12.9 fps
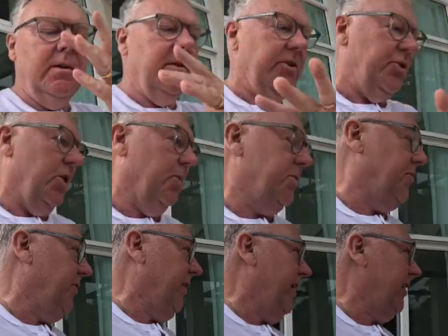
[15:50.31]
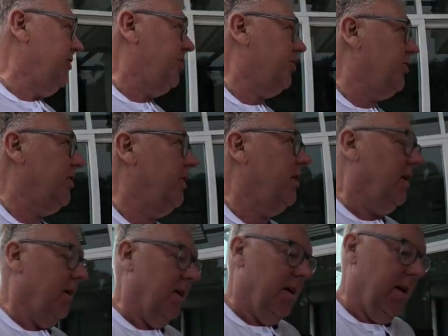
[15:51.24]
The job's finished.
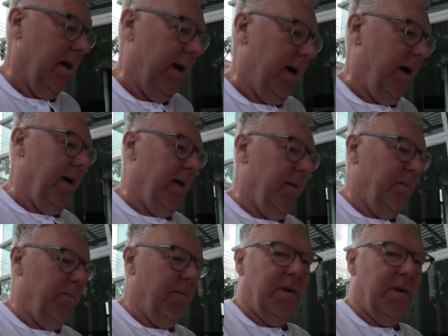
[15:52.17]
Um,